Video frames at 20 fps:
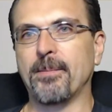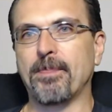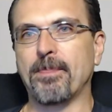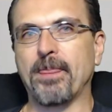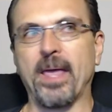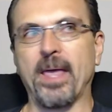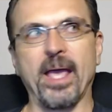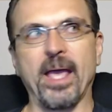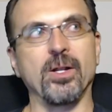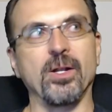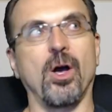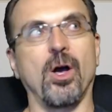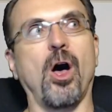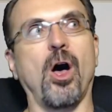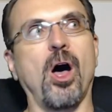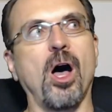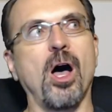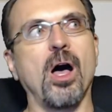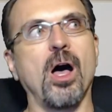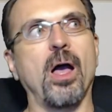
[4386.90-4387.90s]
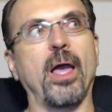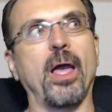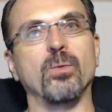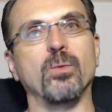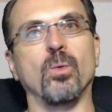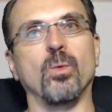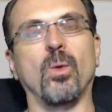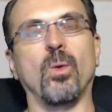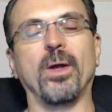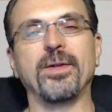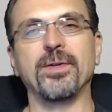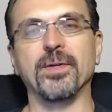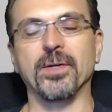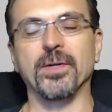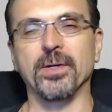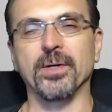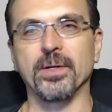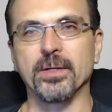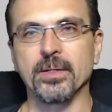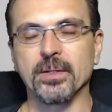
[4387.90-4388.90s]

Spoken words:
and awe and wonder.